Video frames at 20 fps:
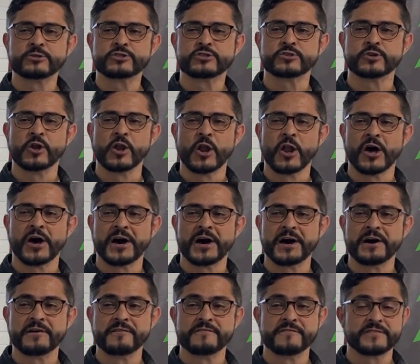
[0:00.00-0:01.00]
how to
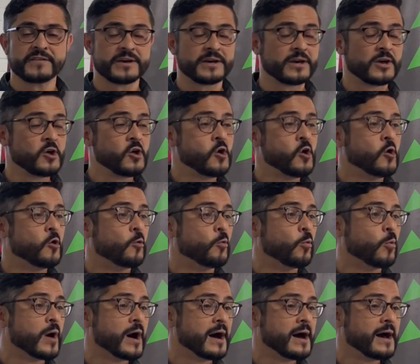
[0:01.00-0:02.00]
love
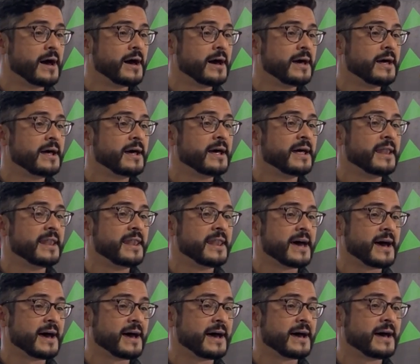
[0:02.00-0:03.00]
one
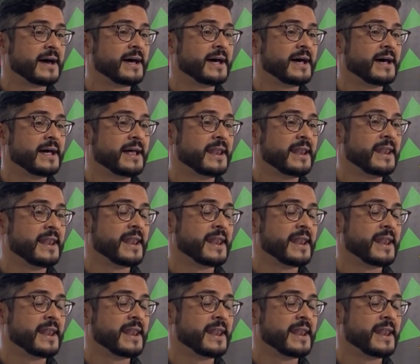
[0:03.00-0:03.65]
another.